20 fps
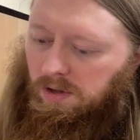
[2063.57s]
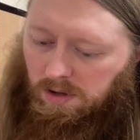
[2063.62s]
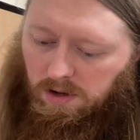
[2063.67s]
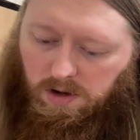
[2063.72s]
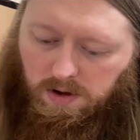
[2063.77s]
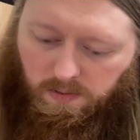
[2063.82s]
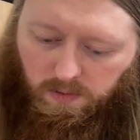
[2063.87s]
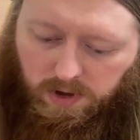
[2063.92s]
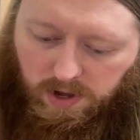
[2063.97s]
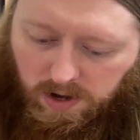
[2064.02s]

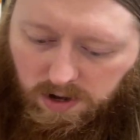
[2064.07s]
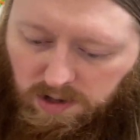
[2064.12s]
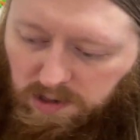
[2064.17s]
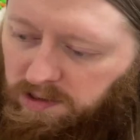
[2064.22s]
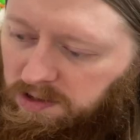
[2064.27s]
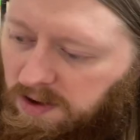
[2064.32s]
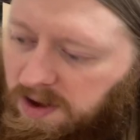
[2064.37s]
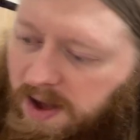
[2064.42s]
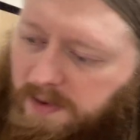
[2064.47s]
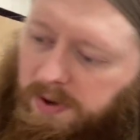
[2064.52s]
Oh, we
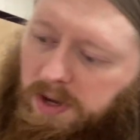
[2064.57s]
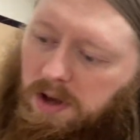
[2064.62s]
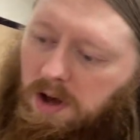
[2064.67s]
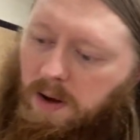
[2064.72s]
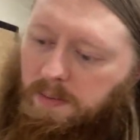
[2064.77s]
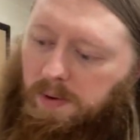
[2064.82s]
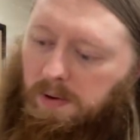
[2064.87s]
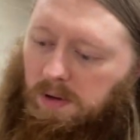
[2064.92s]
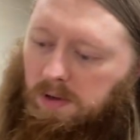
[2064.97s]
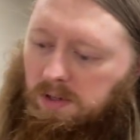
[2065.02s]
also have a
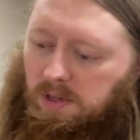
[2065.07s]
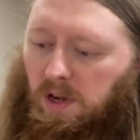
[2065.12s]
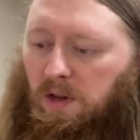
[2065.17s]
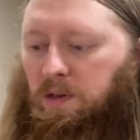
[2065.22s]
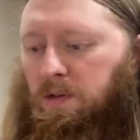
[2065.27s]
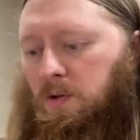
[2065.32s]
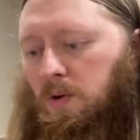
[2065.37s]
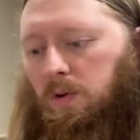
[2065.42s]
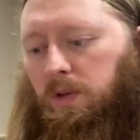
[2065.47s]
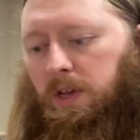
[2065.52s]
couple
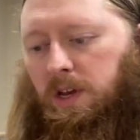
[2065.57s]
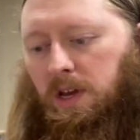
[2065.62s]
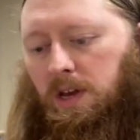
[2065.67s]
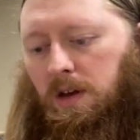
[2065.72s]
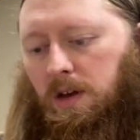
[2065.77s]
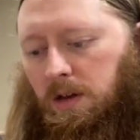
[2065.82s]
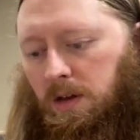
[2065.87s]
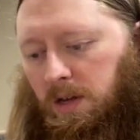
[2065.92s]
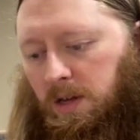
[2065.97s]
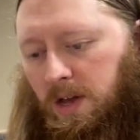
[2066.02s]

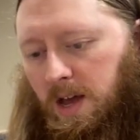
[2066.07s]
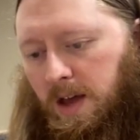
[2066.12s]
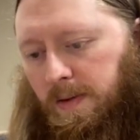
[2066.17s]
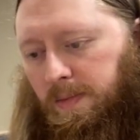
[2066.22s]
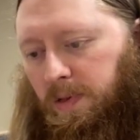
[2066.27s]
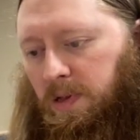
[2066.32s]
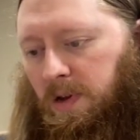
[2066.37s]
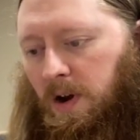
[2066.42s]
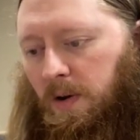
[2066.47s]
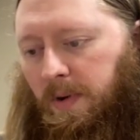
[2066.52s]
disc-only
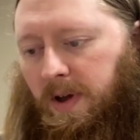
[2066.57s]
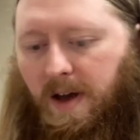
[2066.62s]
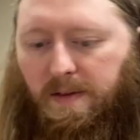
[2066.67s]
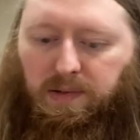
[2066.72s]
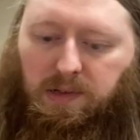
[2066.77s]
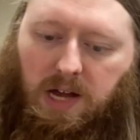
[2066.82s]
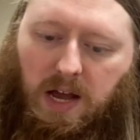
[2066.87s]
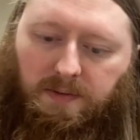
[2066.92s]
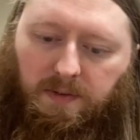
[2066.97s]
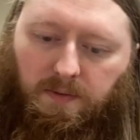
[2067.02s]
games here. We
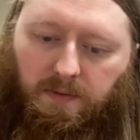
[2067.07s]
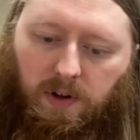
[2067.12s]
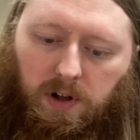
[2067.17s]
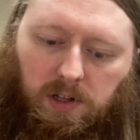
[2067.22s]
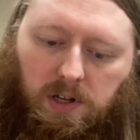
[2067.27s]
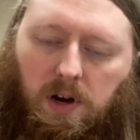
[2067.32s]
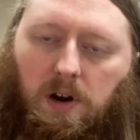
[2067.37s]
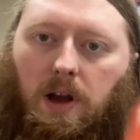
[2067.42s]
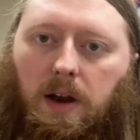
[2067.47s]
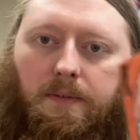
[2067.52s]
have Syphon
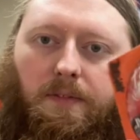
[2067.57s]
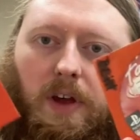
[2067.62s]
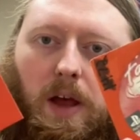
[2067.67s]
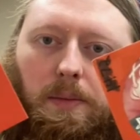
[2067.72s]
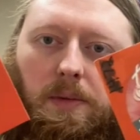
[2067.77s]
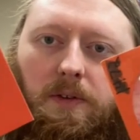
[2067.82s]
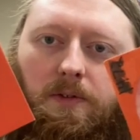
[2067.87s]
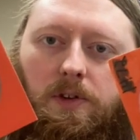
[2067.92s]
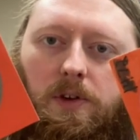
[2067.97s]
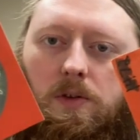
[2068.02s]
Filter and
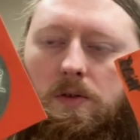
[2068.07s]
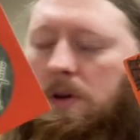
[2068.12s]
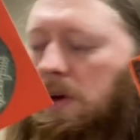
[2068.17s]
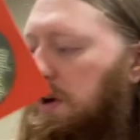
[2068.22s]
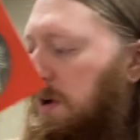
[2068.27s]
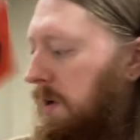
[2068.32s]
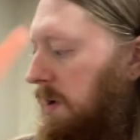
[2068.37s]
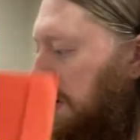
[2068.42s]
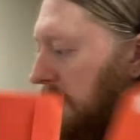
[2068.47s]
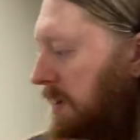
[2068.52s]
Family
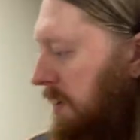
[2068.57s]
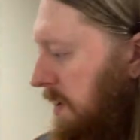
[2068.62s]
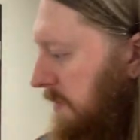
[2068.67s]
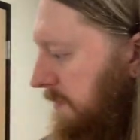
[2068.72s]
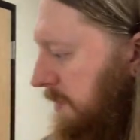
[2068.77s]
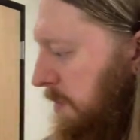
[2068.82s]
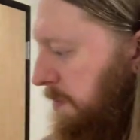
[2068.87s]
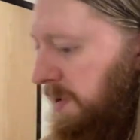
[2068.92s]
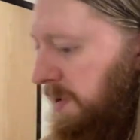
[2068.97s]
Feud for